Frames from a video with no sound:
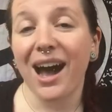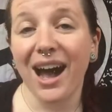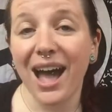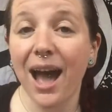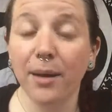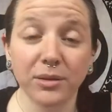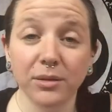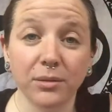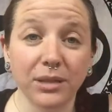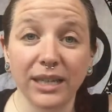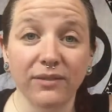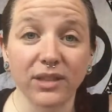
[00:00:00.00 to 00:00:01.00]
I
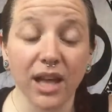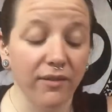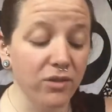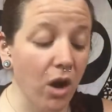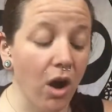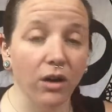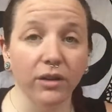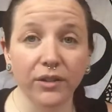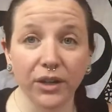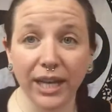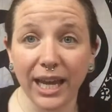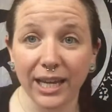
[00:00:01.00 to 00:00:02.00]
absolutely have loved all
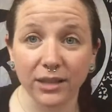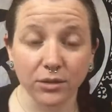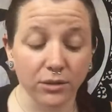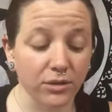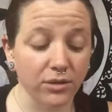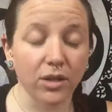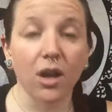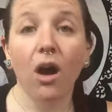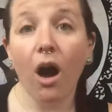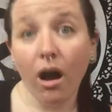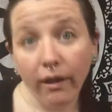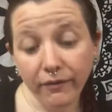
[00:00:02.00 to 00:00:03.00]
of your candles,
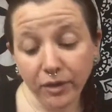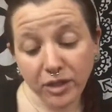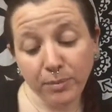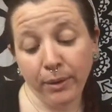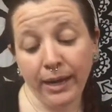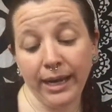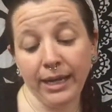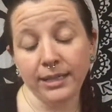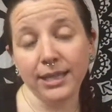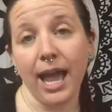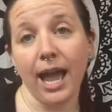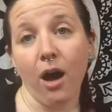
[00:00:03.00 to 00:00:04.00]
all of your
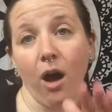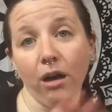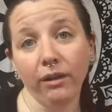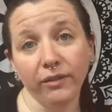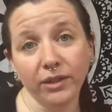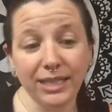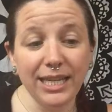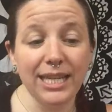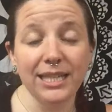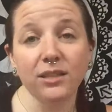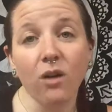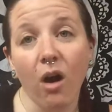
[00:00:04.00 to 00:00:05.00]
sprays, all of your
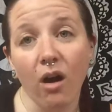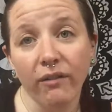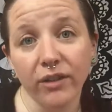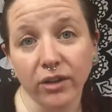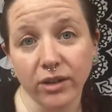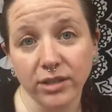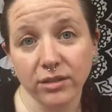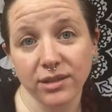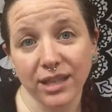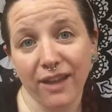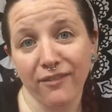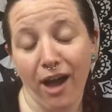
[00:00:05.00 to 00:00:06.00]
teas, and all of your
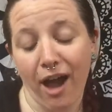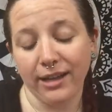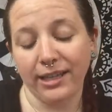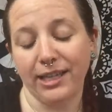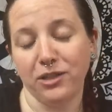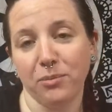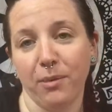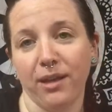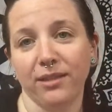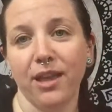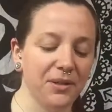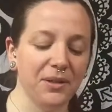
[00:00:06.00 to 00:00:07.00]
crystals that I've gotten each
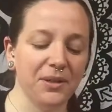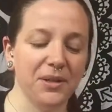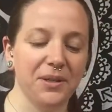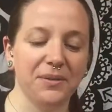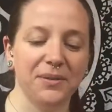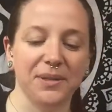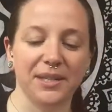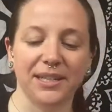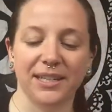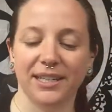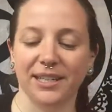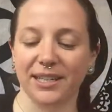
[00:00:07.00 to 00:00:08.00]
month. Ooh.
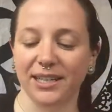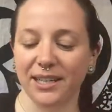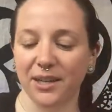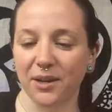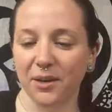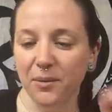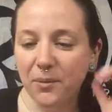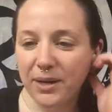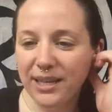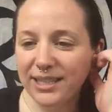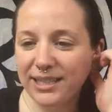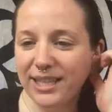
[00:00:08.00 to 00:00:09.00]

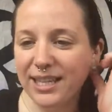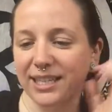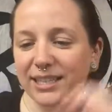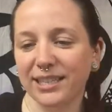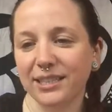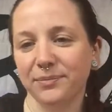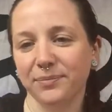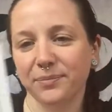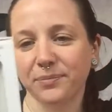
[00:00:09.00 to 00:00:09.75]
What is this?